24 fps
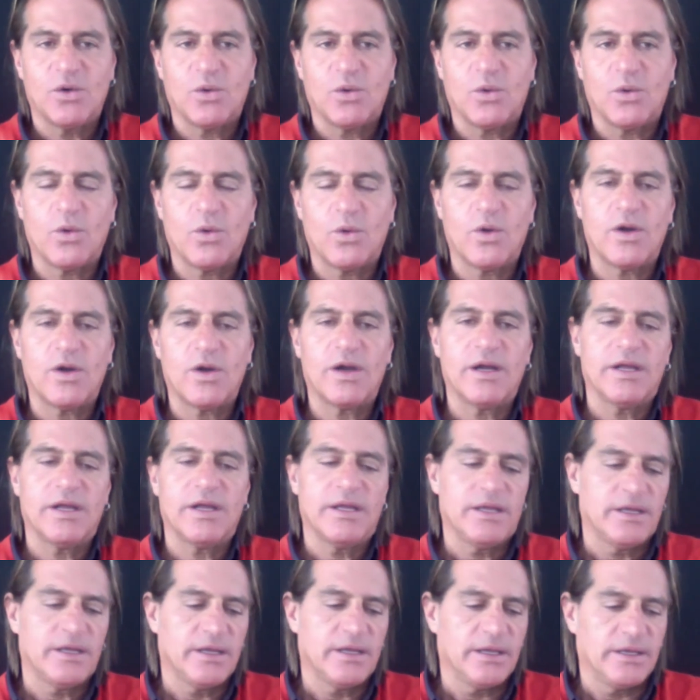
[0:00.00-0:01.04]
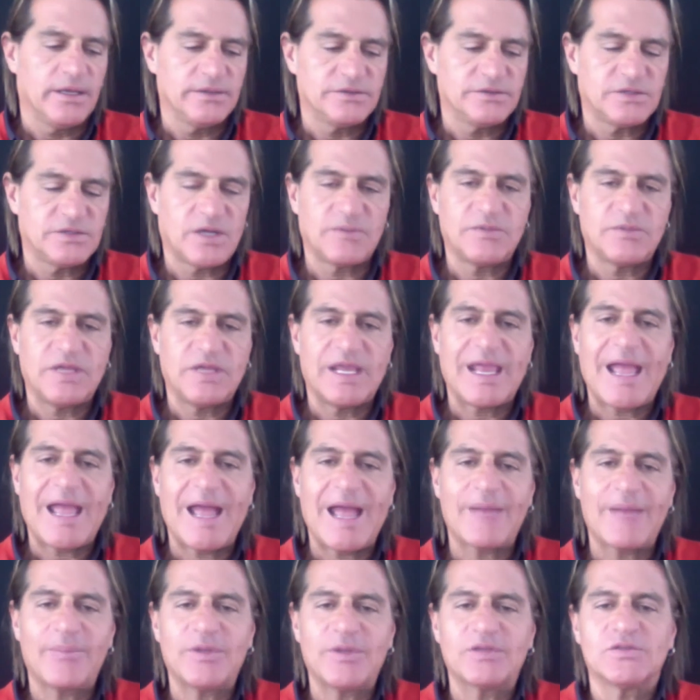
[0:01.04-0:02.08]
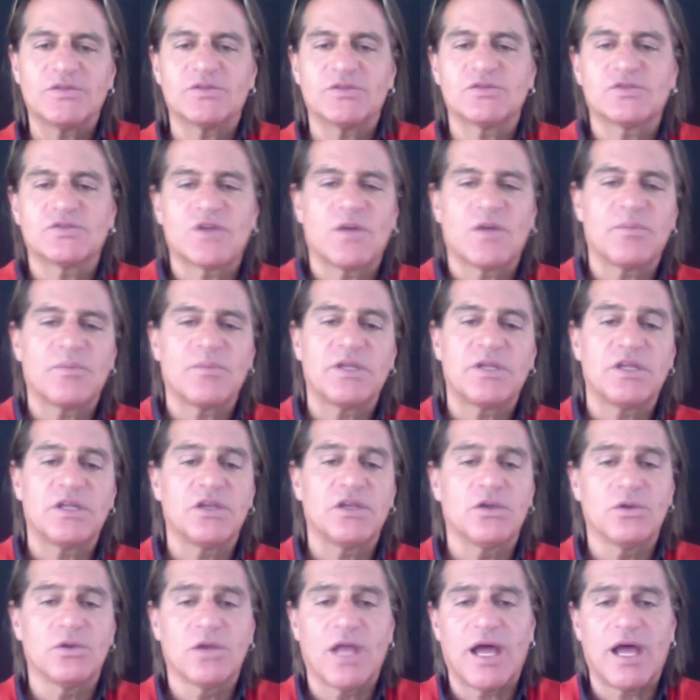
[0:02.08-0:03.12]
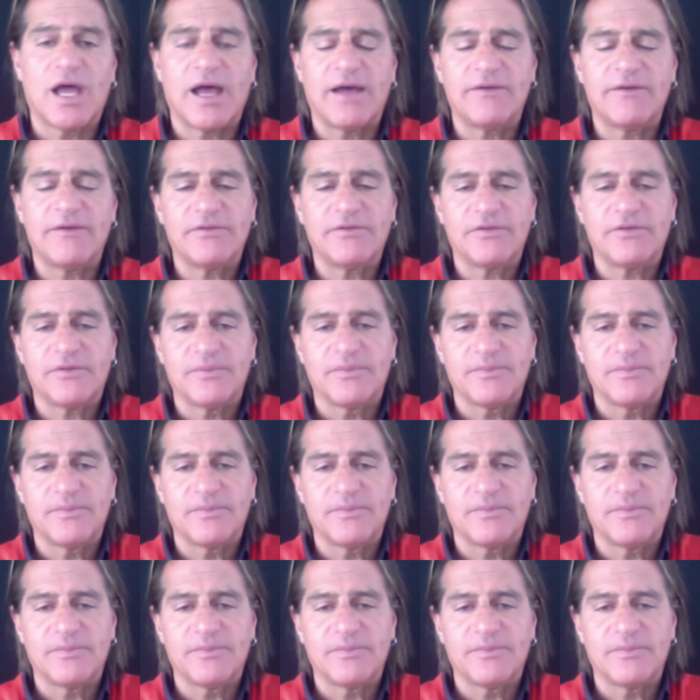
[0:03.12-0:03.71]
or something happened to somebody you love